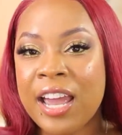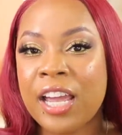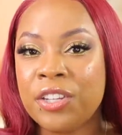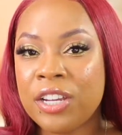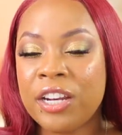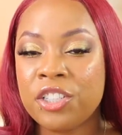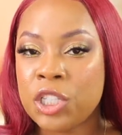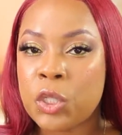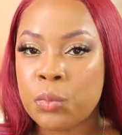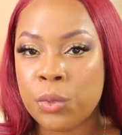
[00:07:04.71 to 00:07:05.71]
and you kind of
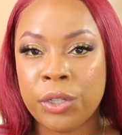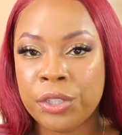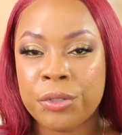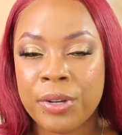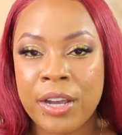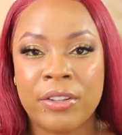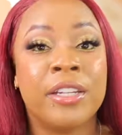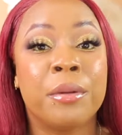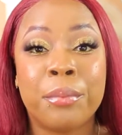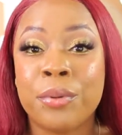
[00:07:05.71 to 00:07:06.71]
just swirl it around
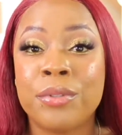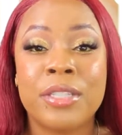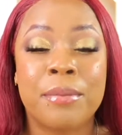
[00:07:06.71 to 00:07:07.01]
and it pulls